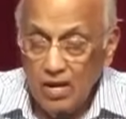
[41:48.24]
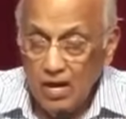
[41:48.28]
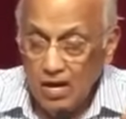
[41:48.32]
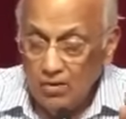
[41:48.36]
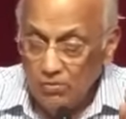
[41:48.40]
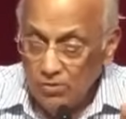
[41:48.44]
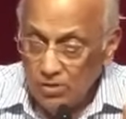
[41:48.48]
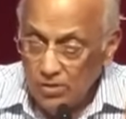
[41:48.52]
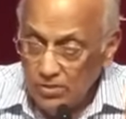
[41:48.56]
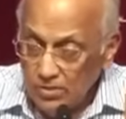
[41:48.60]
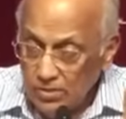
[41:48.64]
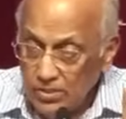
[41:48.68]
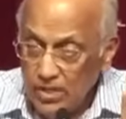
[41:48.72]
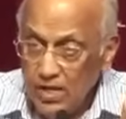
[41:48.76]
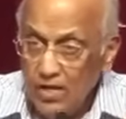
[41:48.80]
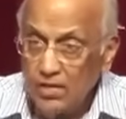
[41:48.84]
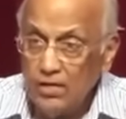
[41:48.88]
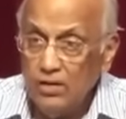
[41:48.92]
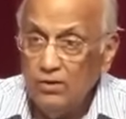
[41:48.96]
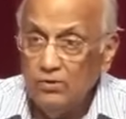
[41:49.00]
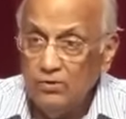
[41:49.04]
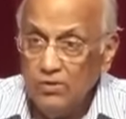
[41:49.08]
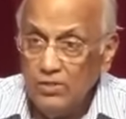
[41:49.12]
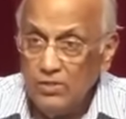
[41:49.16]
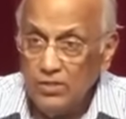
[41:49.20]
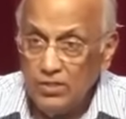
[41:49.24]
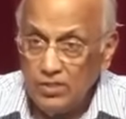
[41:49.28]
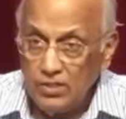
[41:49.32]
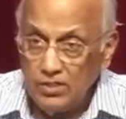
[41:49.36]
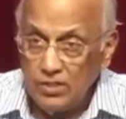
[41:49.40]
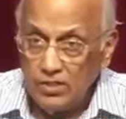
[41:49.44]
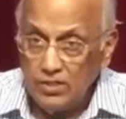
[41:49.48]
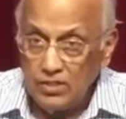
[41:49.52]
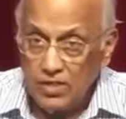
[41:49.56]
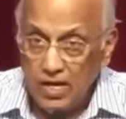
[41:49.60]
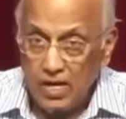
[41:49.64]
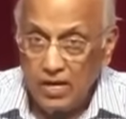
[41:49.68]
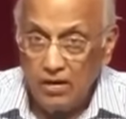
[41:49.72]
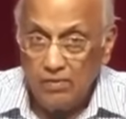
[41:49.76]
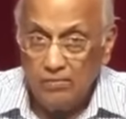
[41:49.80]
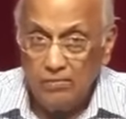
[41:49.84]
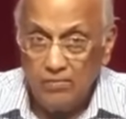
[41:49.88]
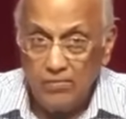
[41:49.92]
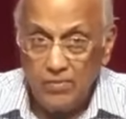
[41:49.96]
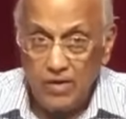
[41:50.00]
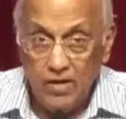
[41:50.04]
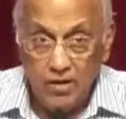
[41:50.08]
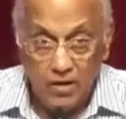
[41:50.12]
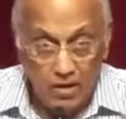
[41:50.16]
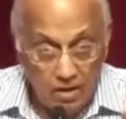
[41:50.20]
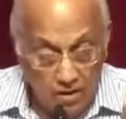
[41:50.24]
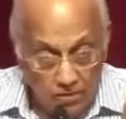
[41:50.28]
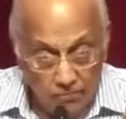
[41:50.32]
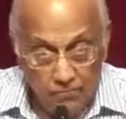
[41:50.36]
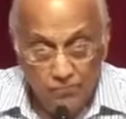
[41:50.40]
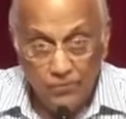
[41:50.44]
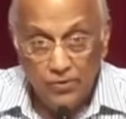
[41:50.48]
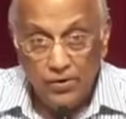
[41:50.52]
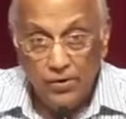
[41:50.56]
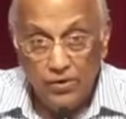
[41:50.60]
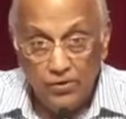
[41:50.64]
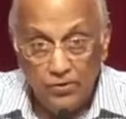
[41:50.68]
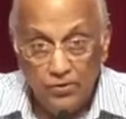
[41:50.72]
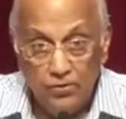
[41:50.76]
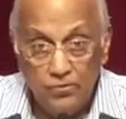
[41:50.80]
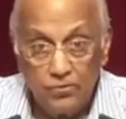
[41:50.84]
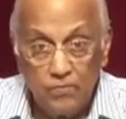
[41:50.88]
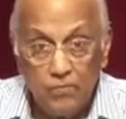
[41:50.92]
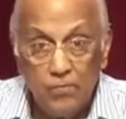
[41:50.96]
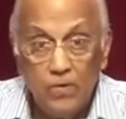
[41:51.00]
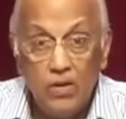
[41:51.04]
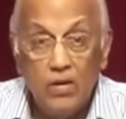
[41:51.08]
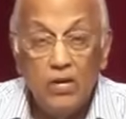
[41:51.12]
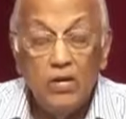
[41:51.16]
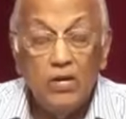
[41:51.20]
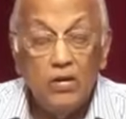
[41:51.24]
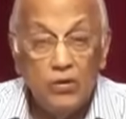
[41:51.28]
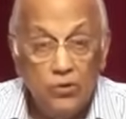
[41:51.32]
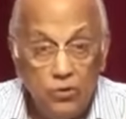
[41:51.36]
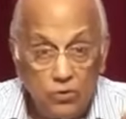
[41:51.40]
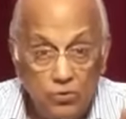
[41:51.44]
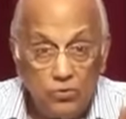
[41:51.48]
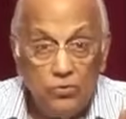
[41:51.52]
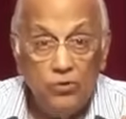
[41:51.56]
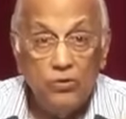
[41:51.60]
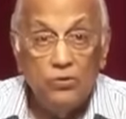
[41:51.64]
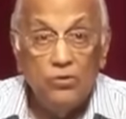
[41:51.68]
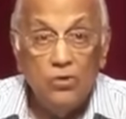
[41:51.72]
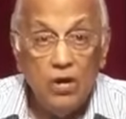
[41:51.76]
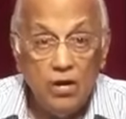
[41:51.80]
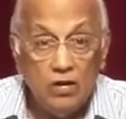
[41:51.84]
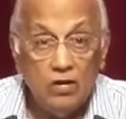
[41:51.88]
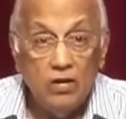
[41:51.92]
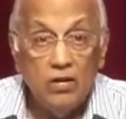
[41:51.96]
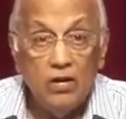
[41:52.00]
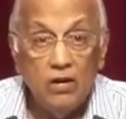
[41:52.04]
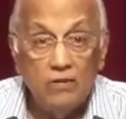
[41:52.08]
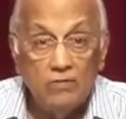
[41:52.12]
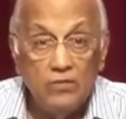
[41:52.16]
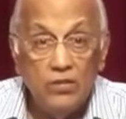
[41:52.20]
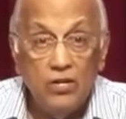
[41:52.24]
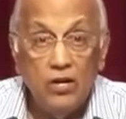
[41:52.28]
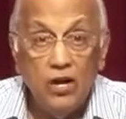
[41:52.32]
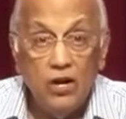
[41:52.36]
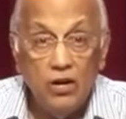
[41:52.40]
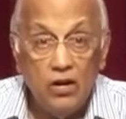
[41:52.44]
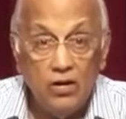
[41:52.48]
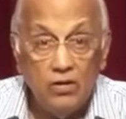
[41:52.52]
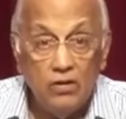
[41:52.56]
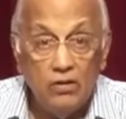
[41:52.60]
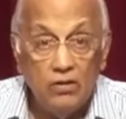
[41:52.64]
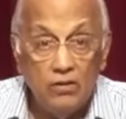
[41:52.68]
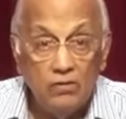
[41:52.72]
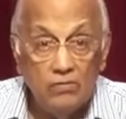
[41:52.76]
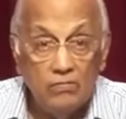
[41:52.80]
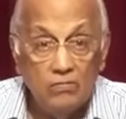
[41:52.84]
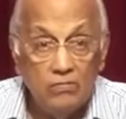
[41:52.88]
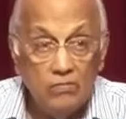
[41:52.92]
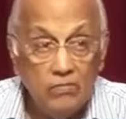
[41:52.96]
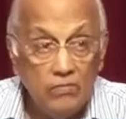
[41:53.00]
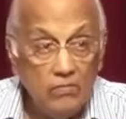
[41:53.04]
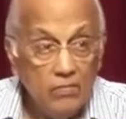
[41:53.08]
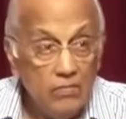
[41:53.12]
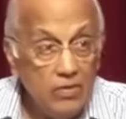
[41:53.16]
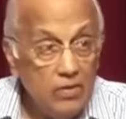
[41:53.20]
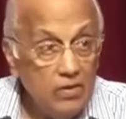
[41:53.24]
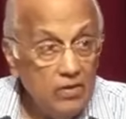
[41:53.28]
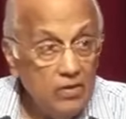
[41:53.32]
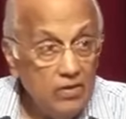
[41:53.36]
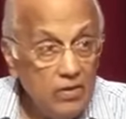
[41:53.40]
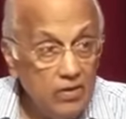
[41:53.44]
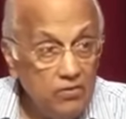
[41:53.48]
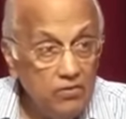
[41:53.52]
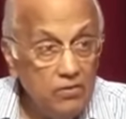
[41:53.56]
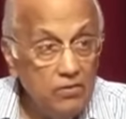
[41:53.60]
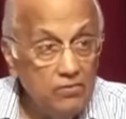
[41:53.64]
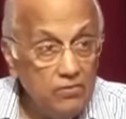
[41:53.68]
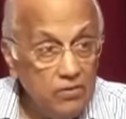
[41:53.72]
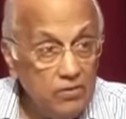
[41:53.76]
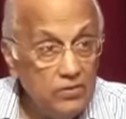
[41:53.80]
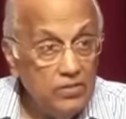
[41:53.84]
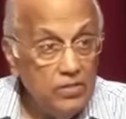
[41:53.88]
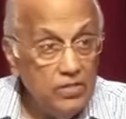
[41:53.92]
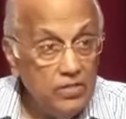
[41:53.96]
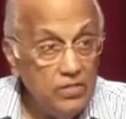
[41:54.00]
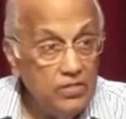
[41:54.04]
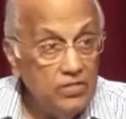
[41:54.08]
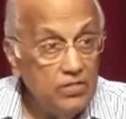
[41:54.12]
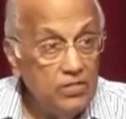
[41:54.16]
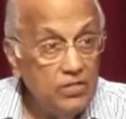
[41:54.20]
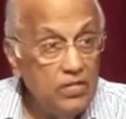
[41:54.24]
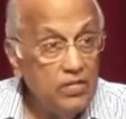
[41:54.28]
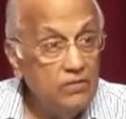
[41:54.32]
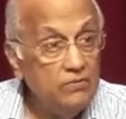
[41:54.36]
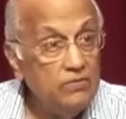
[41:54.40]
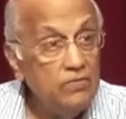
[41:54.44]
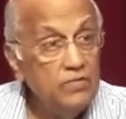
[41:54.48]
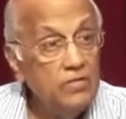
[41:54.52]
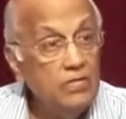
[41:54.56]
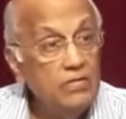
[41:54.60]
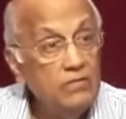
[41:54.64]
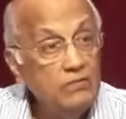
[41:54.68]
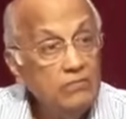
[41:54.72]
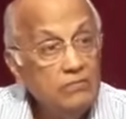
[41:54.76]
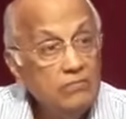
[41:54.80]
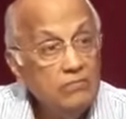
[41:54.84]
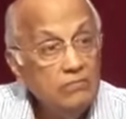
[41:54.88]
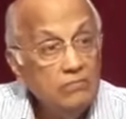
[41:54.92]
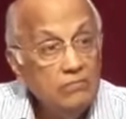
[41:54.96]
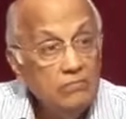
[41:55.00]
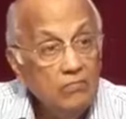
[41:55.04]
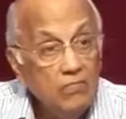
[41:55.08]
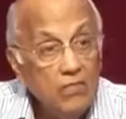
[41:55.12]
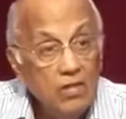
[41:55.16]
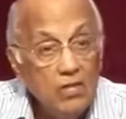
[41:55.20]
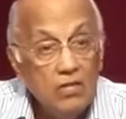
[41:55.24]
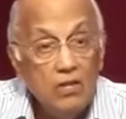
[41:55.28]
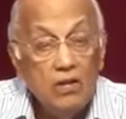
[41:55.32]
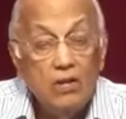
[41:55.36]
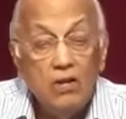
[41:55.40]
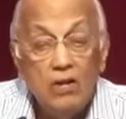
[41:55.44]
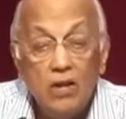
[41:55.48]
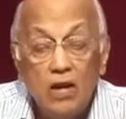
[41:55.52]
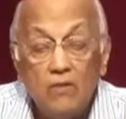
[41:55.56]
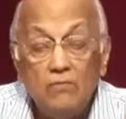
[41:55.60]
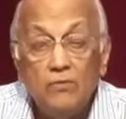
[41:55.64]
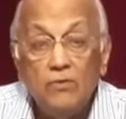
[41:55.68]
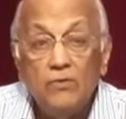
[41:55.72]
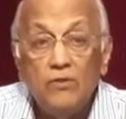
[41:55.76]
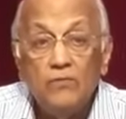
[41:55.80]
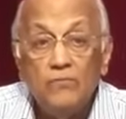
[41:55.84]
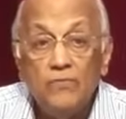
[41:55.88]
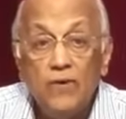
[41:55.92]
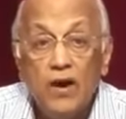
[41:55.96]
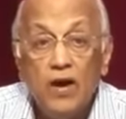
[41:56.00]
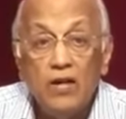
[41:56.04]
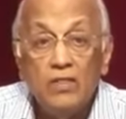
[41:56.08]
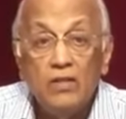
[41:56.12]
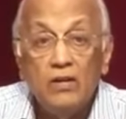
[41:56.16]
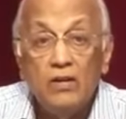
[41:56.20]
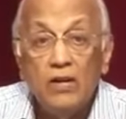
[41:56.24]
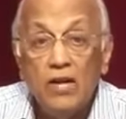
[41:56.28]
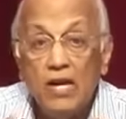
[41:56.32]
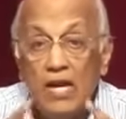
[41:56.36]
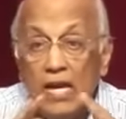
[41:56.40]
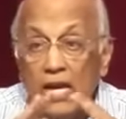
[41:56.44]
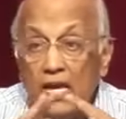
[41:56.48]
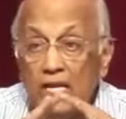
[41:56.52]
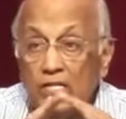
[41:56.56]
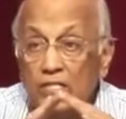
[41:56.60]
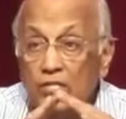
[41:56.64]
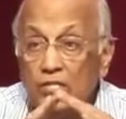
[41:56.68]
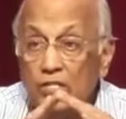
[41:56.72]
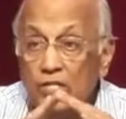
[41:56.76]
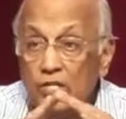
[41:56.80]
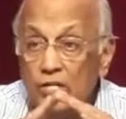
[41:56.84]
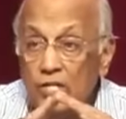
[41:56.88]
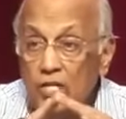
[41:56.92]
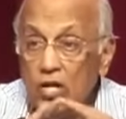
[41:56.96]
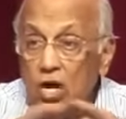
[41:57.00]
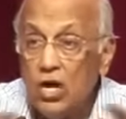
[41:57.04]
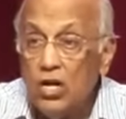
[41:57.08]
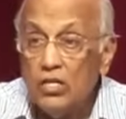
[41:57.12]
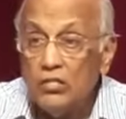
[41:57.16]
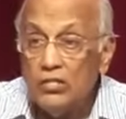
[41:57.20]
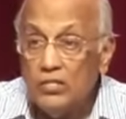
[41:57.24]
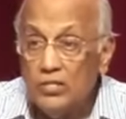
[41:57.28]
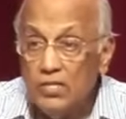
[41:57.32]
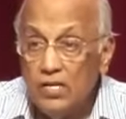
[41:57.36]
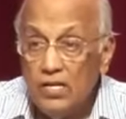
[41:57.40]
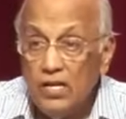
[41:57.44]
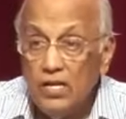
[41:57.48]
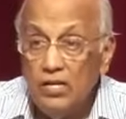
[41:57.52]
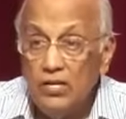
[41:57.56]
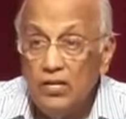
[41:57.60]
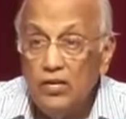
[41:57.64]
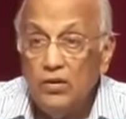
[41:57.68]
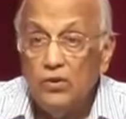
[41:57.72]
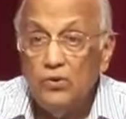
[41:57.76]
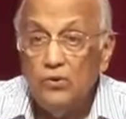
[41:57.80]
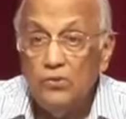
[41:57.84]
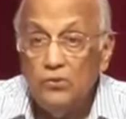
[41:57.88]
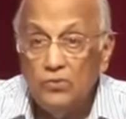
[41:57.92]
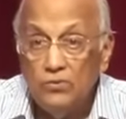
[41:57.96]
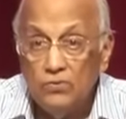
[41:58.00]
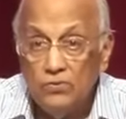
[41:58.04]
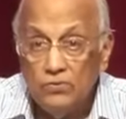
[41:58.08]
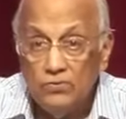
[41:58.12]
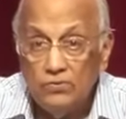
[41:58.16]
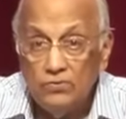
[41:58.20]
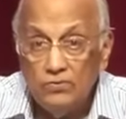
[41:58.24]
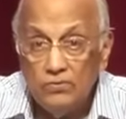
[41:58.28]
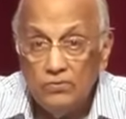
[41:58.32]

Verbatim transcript: I want to say to you in Jesus' name, in love for you, you do not love God, even if you sit in C F C. The love of the Father is not in you.